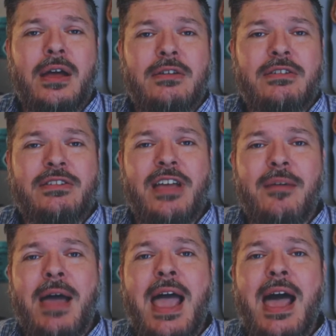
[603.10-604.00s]

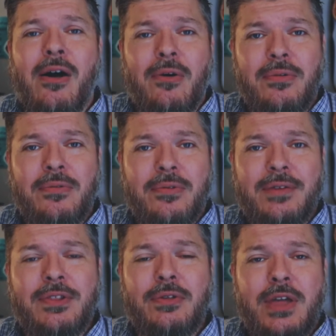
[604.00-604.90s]
Somehow,
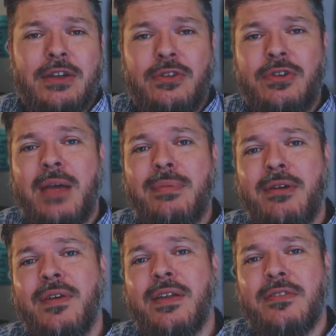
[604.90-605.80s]
even though they do keep
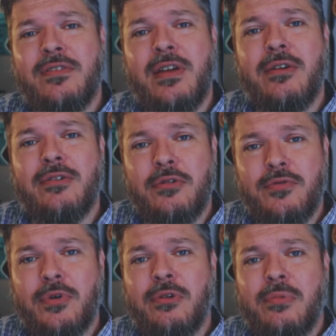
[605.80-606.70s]
their faith a secret to
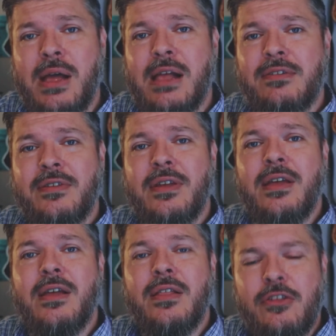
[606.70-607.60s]
avoid arrest,
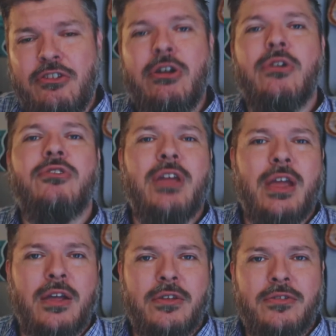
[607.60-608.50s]
the church
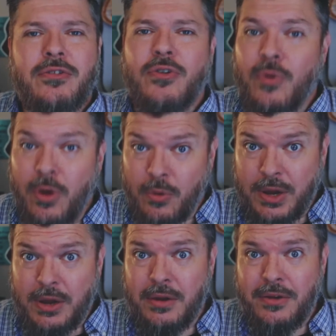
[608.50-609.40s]
is
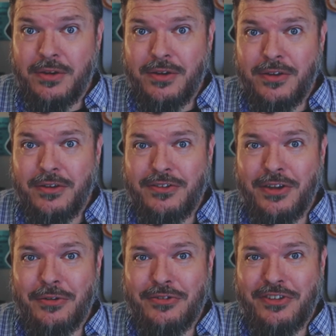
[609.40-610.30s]
growing.
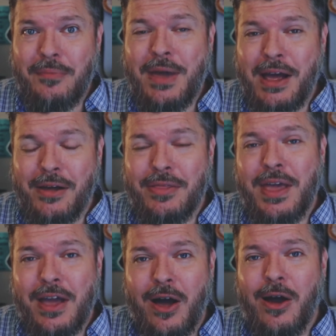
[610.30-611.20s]
So somehow
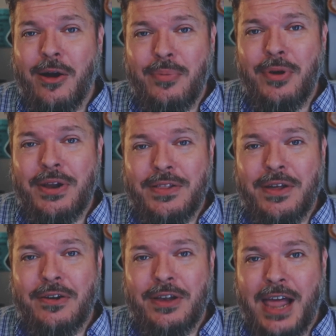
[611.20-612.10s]
they are putting
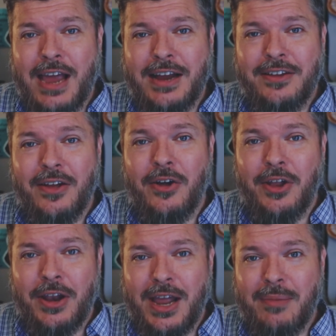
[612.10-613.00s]
their light on
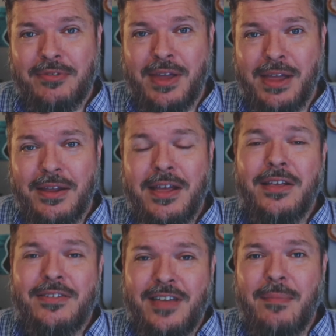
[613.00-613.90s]
a lampstand.
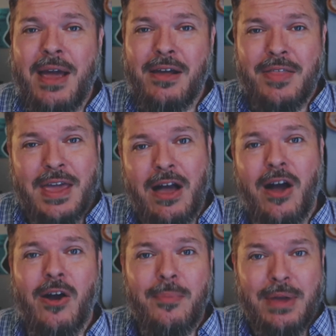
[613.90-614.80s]
Somehow they
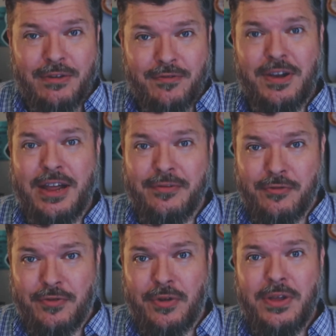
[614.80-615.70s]
are being
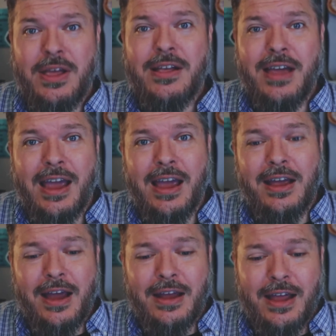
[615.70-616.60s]
flavorful.
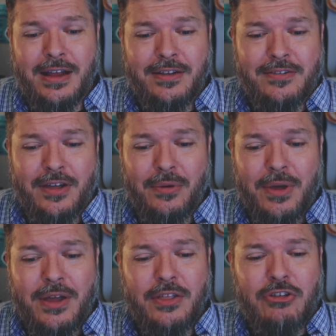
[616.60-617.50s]
And so
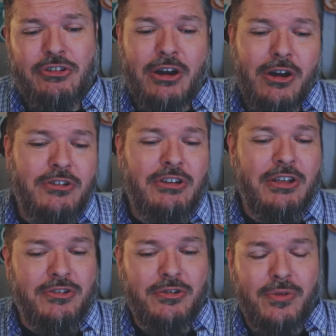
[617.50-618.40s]
the church
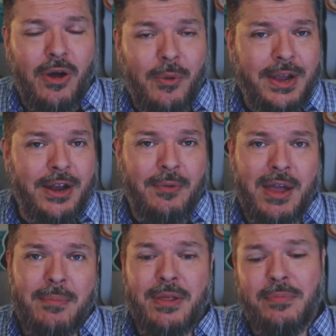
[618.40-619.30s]
is growing in
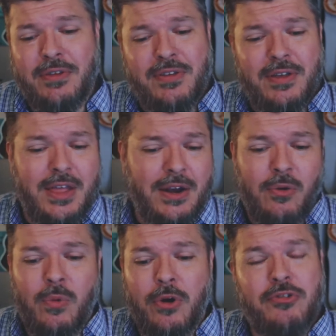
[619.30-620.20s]
Iran, but see, they
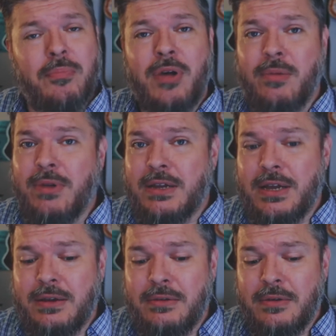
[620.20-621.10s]
don't worship
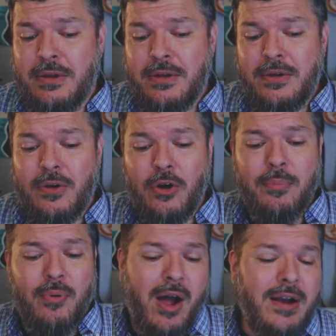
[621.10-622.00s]
publicly
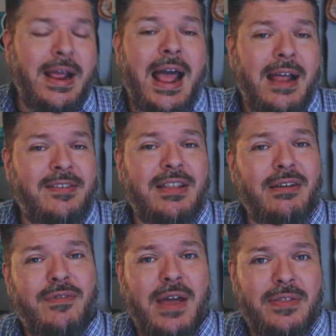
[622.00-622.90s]
or broadcast
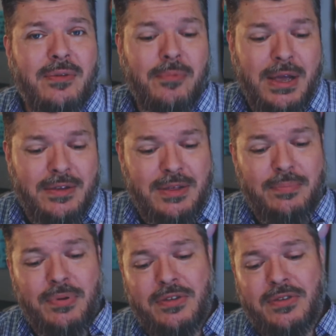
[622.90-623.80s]
their faith in ways
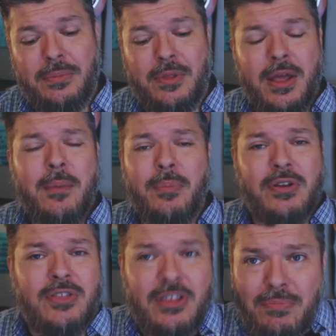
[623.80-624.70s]
that
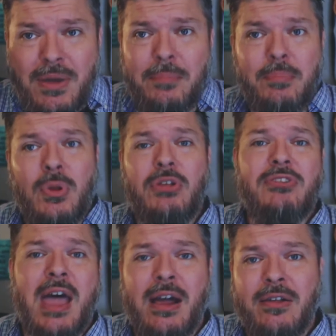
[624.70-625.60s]
puts this big
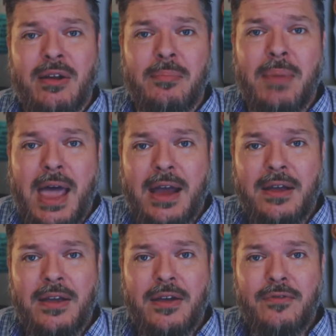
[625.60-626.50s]
bullseye on their back
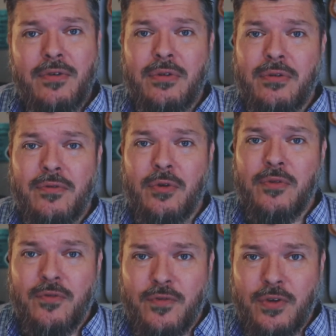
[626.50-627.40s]

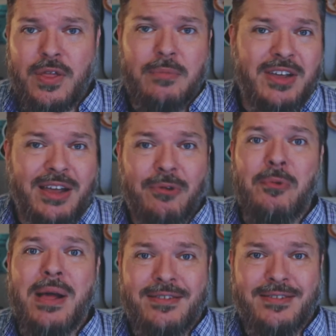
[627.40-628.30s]
for them to get
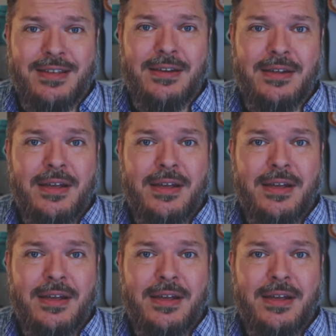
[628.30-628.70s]
arrested.